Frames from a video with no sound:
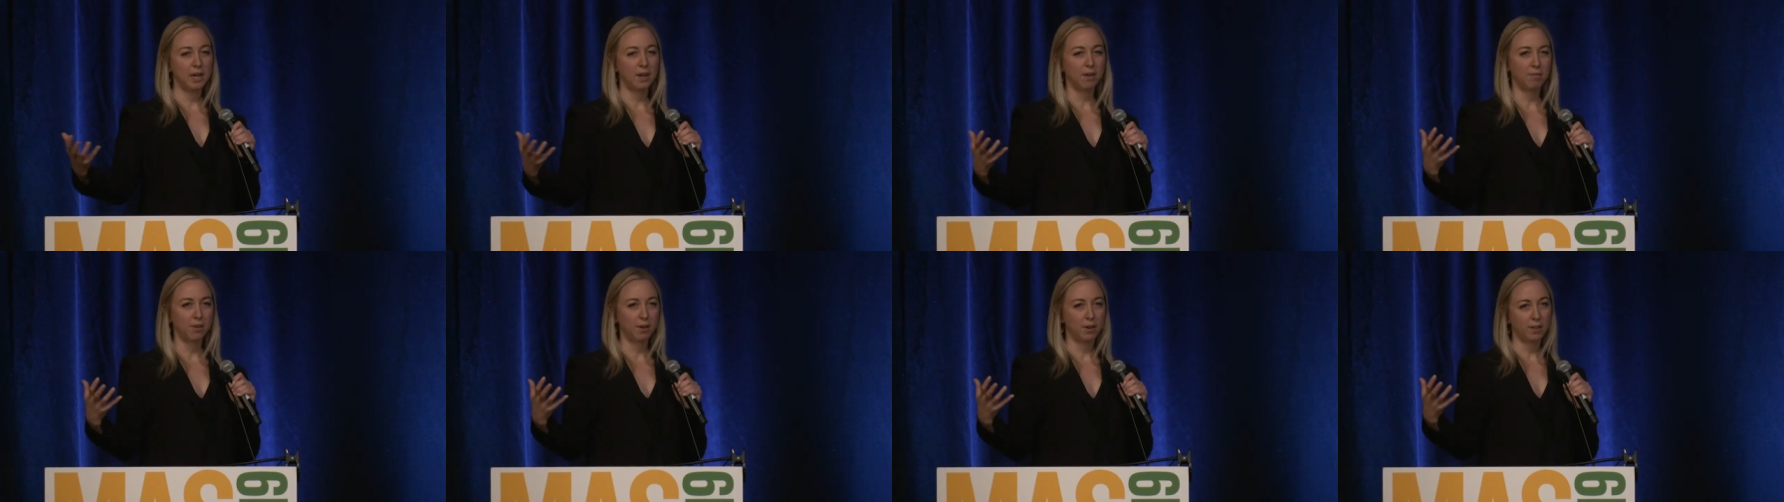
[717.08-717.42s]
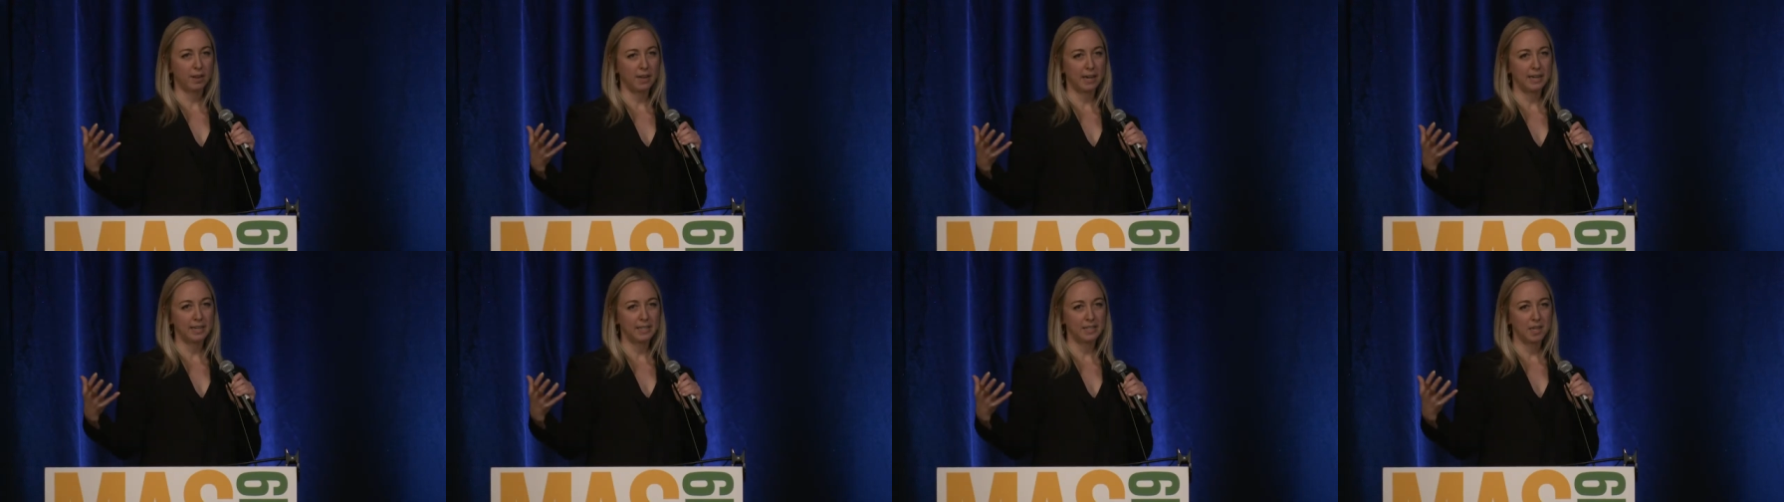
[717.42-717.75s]
of our
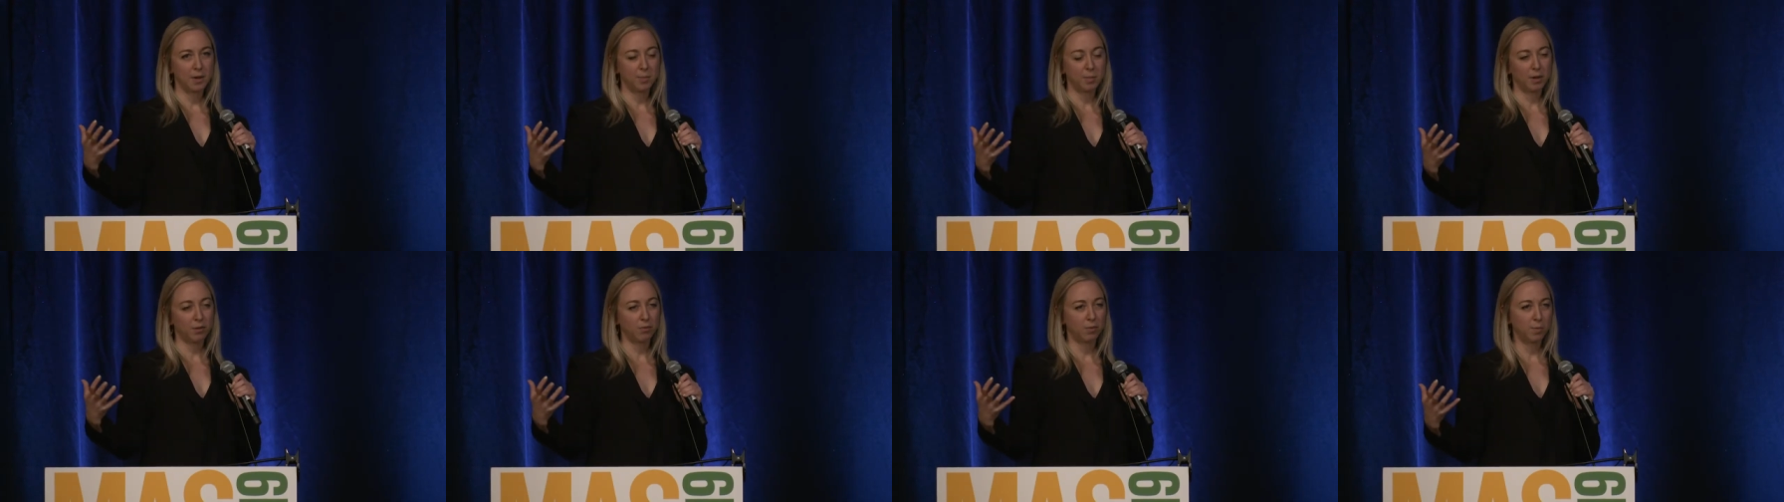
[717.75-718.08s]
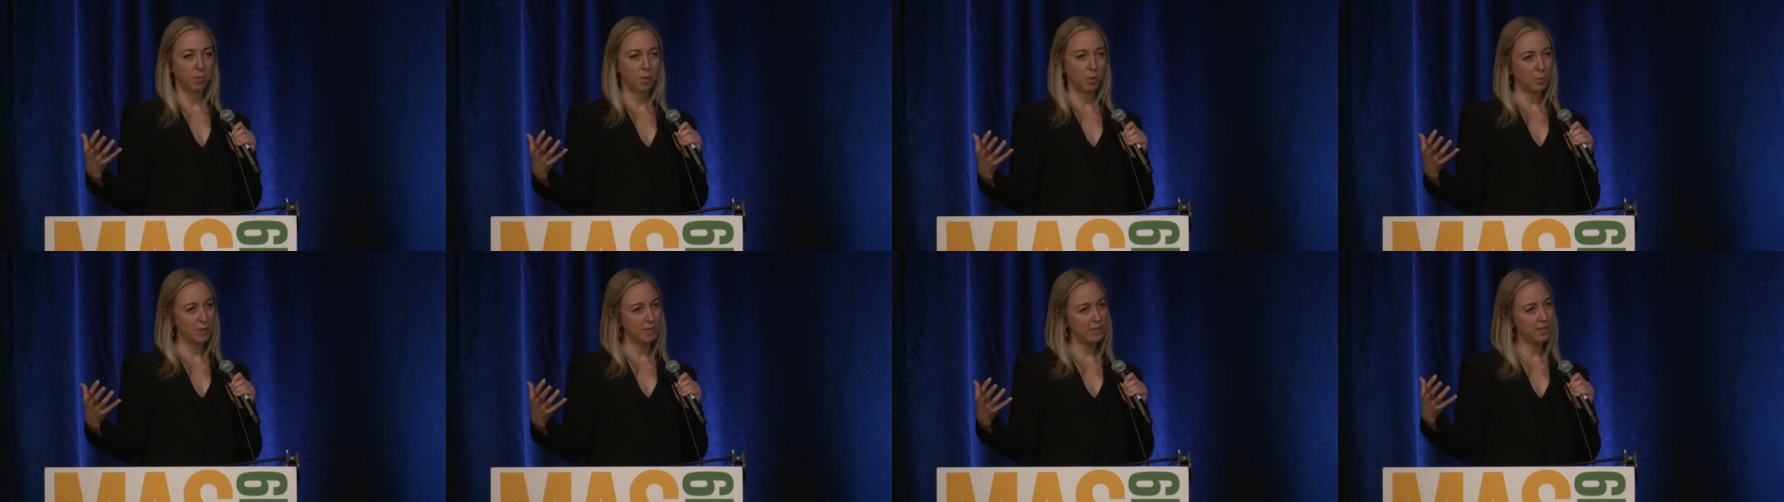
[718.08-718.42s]
light is coming from
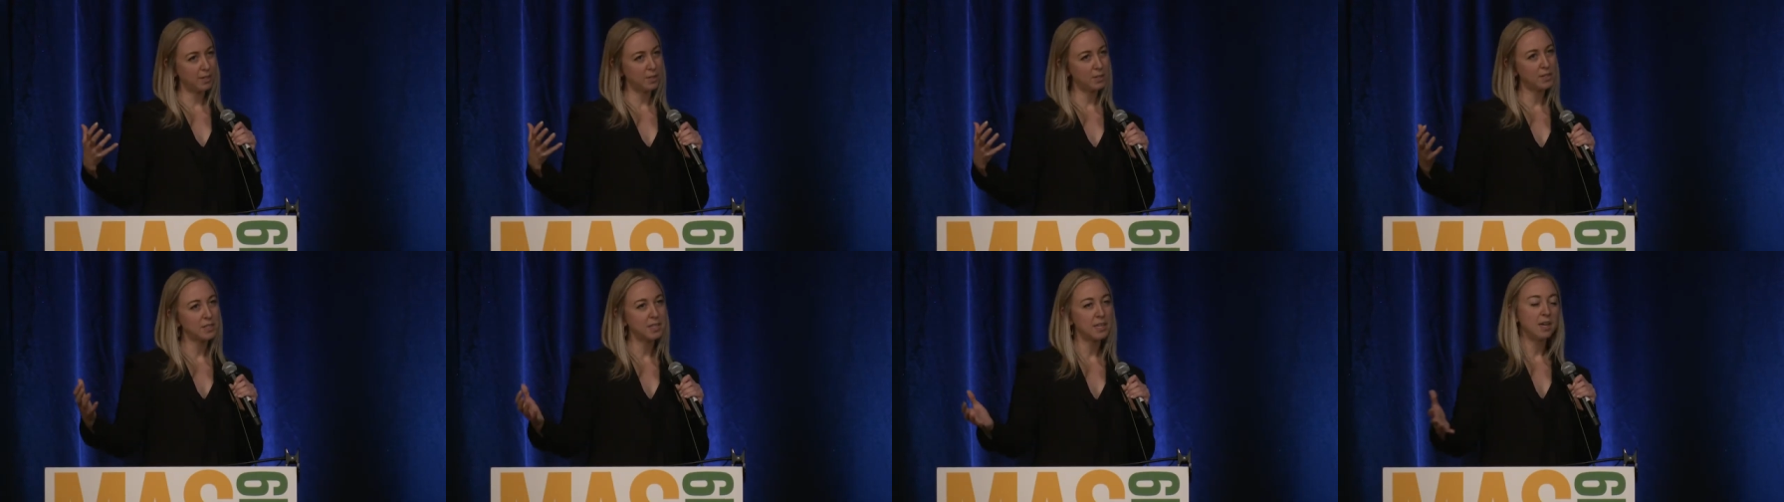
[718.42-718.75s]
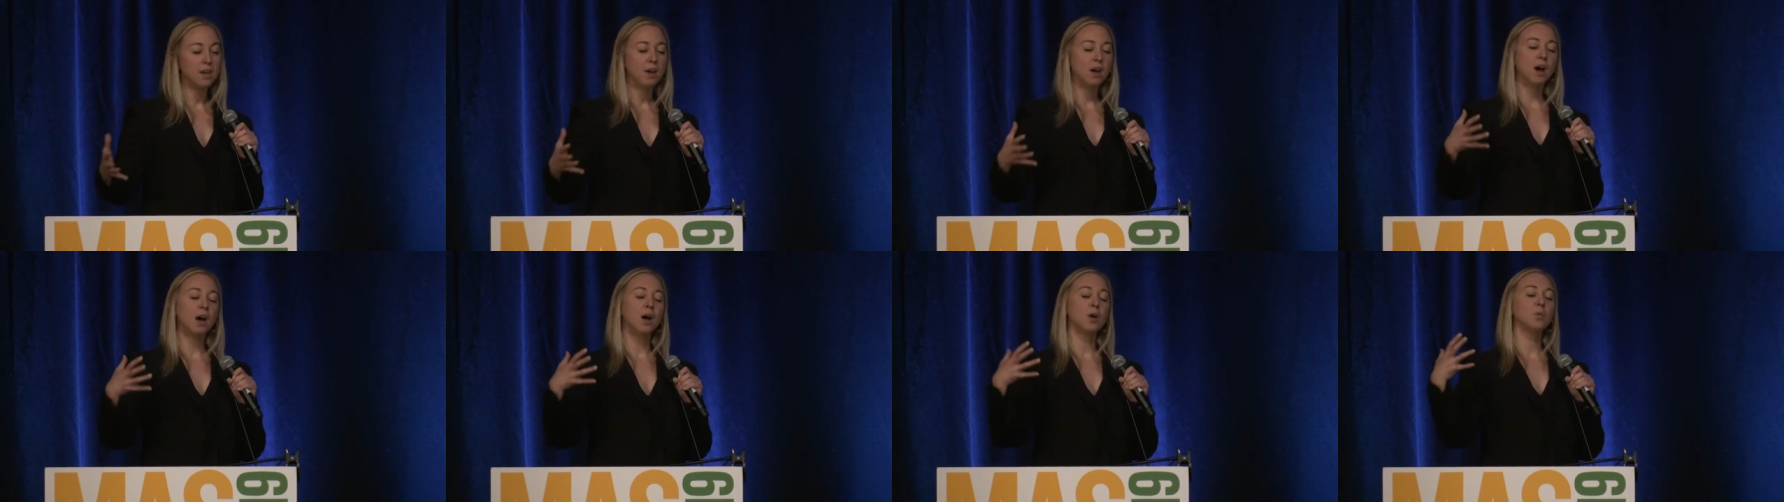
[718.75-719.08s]
the windows.
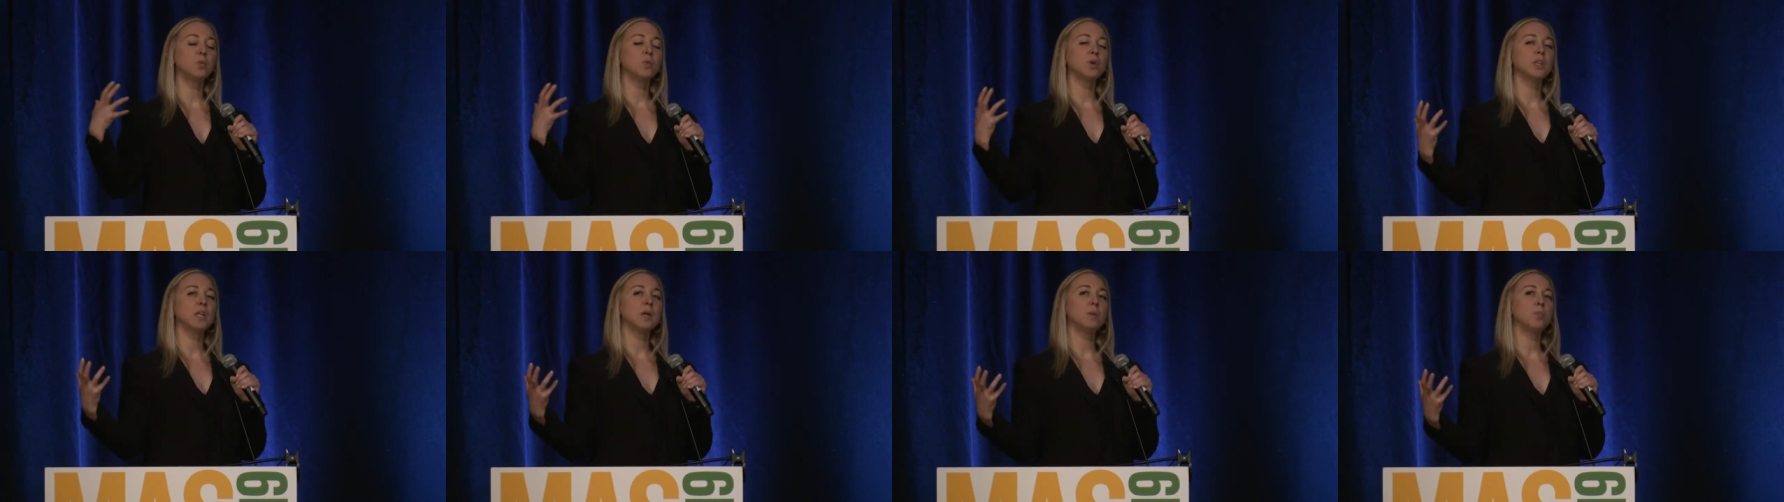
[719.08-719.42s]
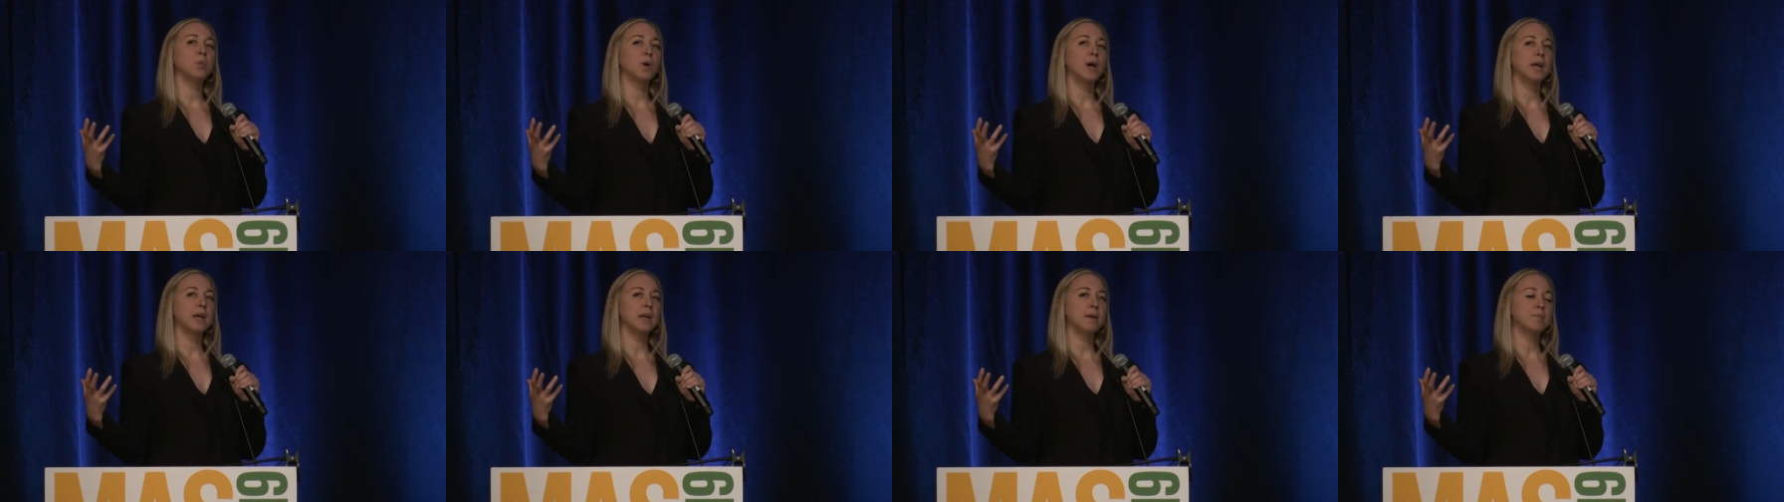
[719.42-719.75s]
On really
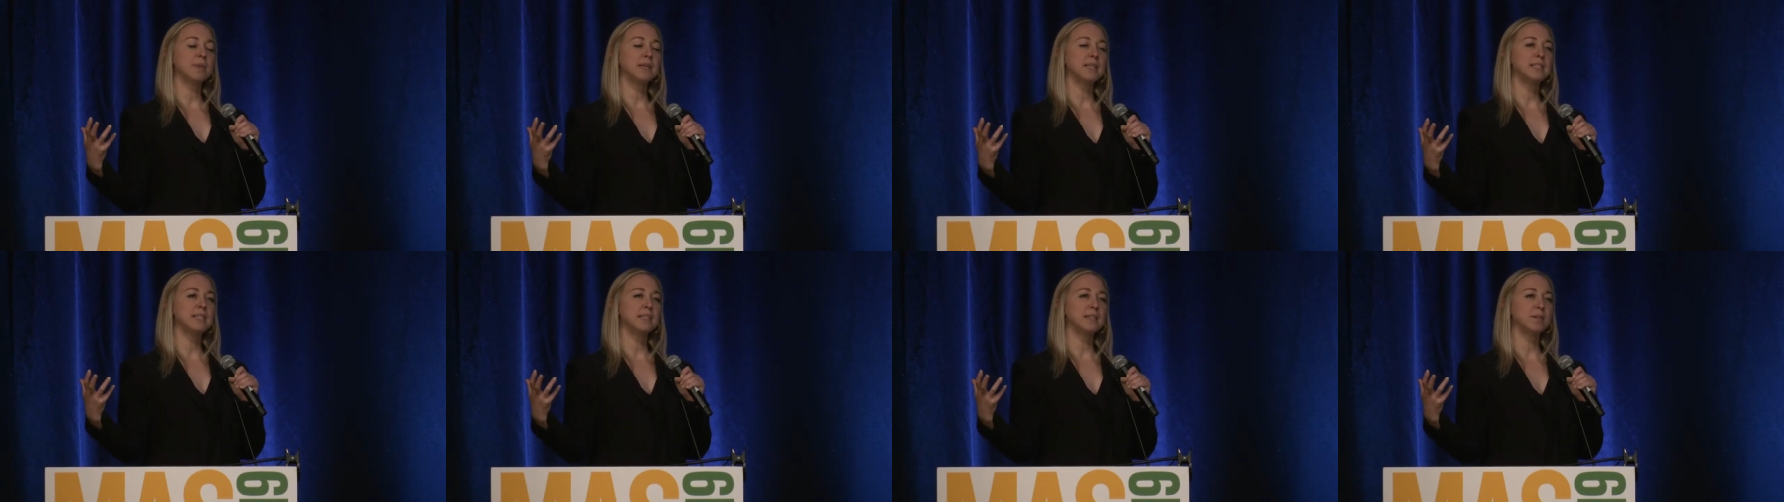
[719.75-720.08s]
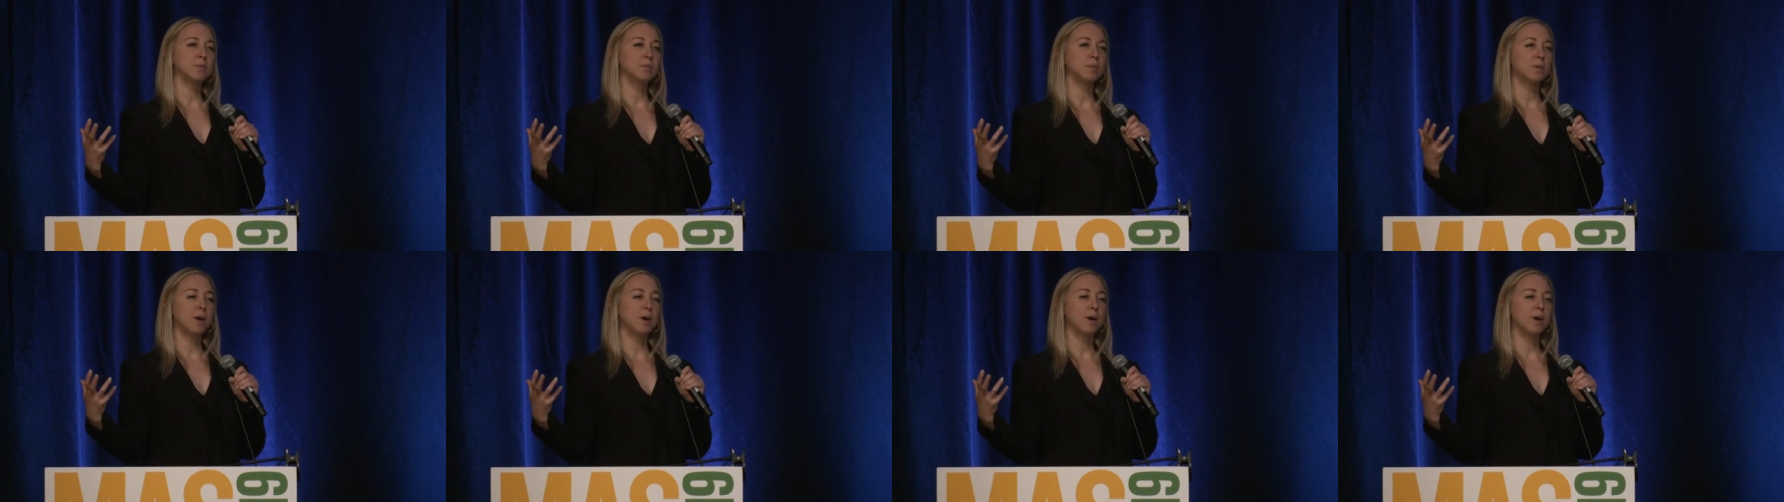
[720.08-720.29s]
bright, amazing